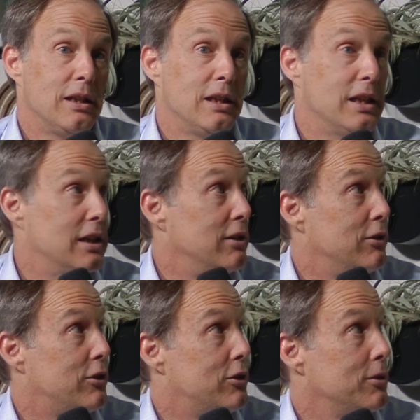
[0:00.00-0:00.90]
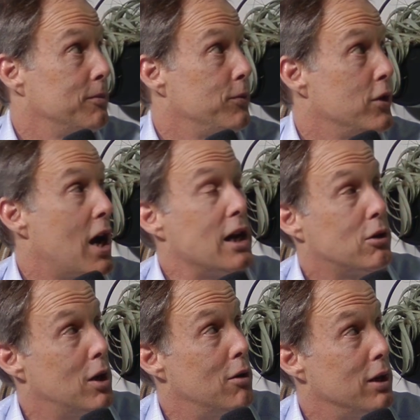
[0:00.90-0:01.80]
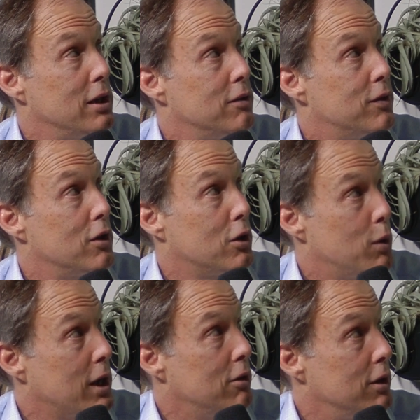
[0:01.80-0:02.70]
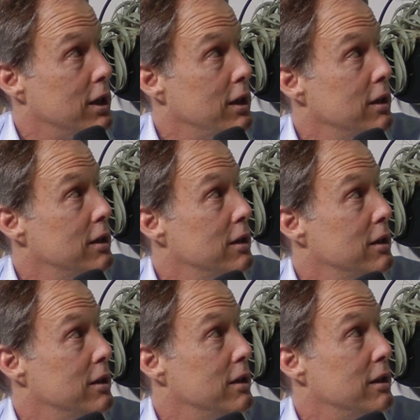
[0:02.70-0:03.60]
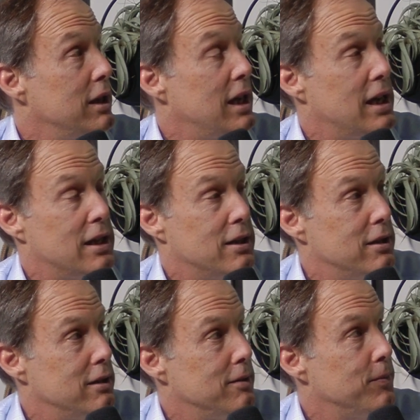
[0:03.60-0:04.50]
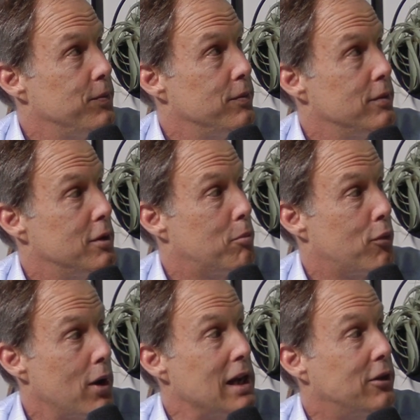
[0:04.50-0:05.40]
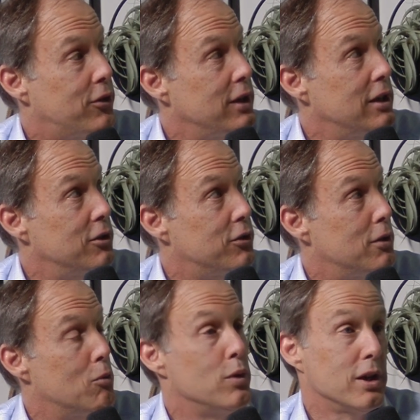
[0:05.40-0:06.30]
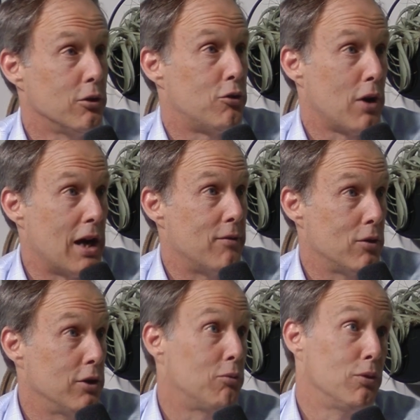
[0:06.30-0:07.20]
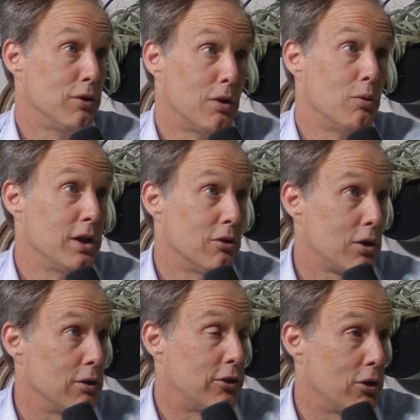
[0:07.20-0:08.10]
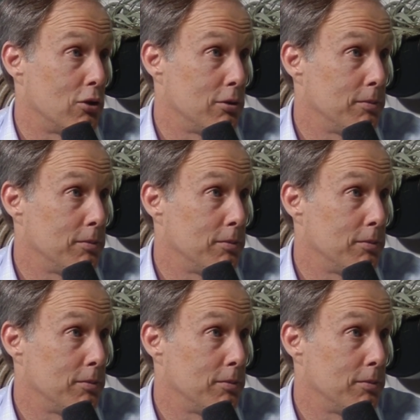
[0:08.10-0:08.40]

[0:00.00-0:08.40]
is not growing very quickly. And the price is the real driver, is the real concern.